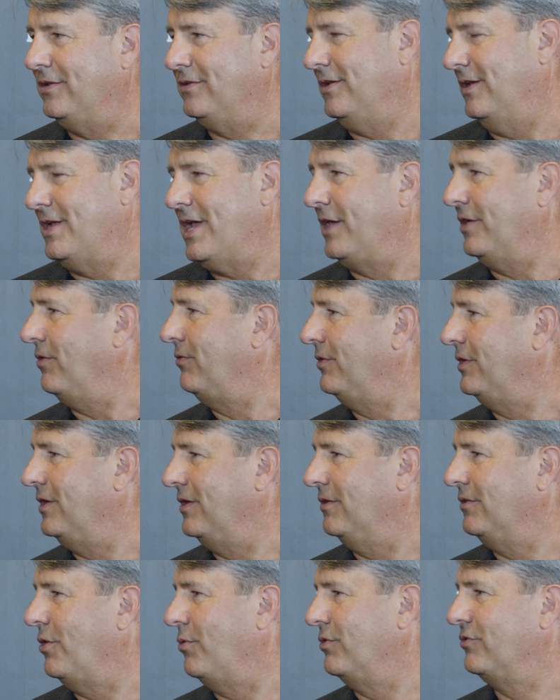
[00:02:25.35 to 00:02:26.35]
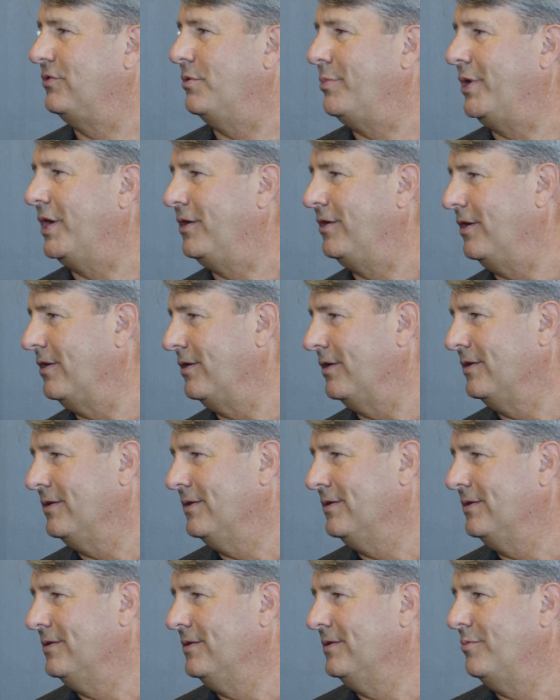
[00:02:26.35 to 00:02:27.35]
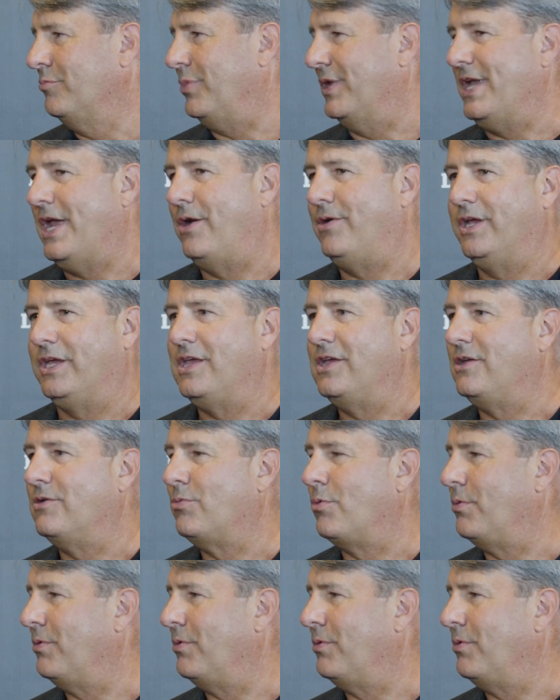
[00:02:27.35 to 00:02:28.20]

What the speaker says: not only it lowers the barrier, but now I can